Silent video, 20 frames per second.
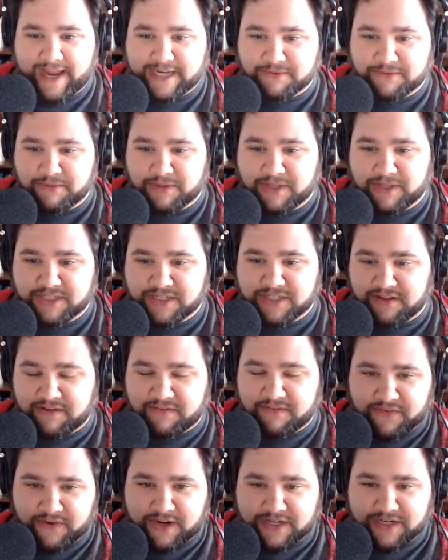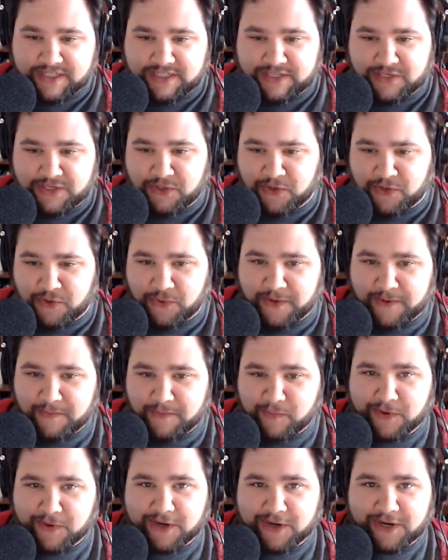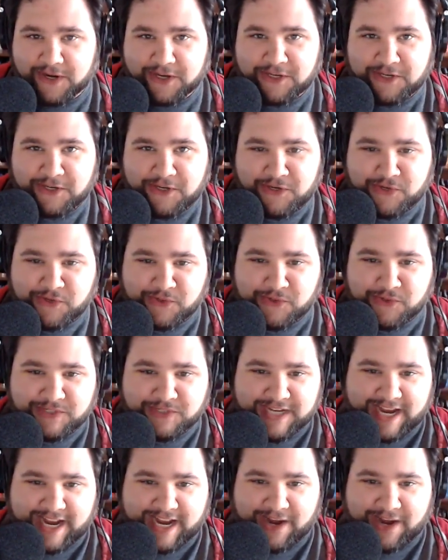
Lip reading: as well as the first Gutenberg News